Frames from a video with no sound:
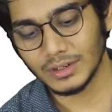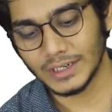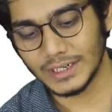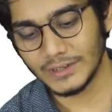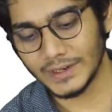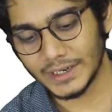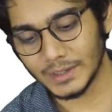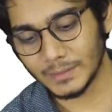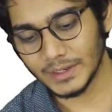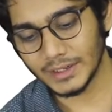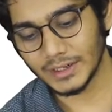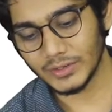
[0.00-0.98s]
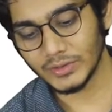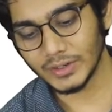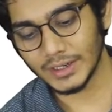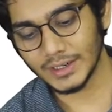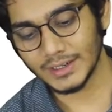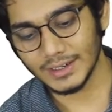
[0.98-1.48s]
divided by
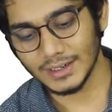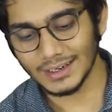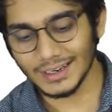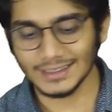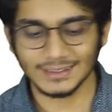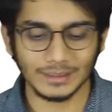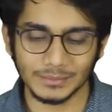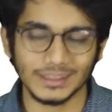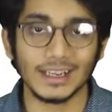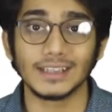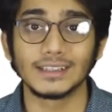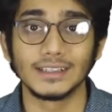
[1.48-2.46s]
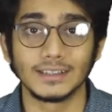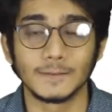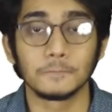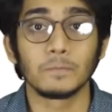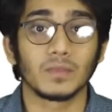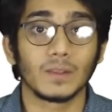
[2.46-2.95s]
100, like something like this,
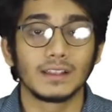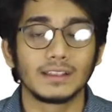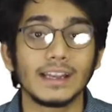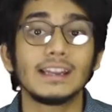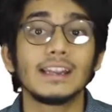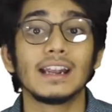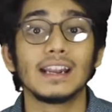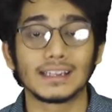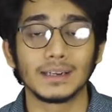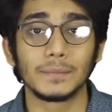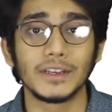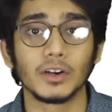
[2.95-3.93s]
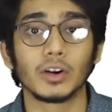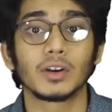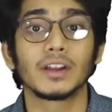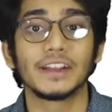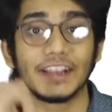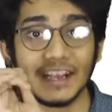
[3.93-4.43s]
then it will be your
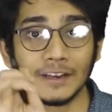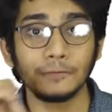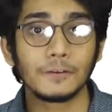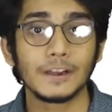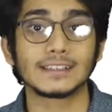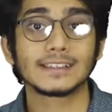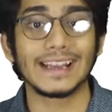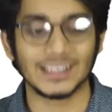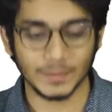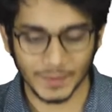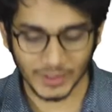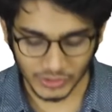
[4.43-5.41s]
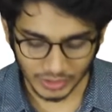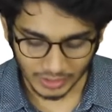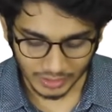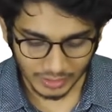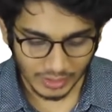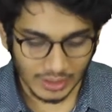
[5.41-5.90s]
infix
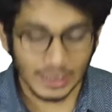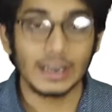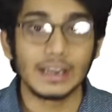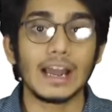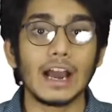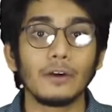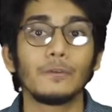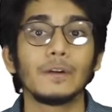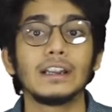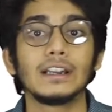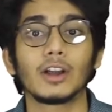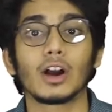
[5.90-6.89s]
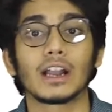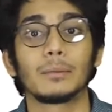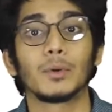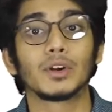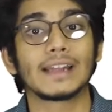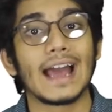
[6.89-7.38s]
expression. Now we'll talk
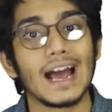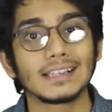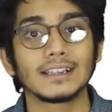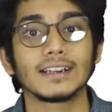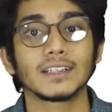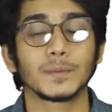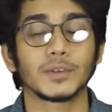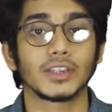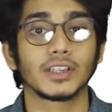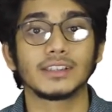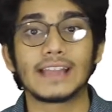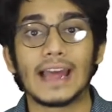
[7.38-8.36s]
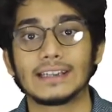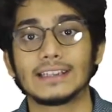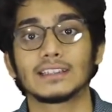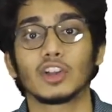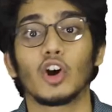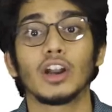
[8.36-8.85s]
about another expression that
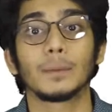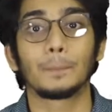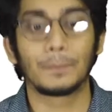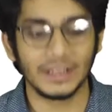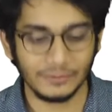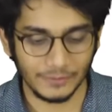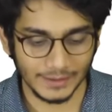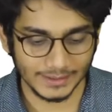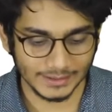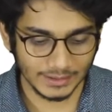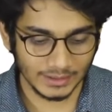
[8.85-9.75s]
is called prefix.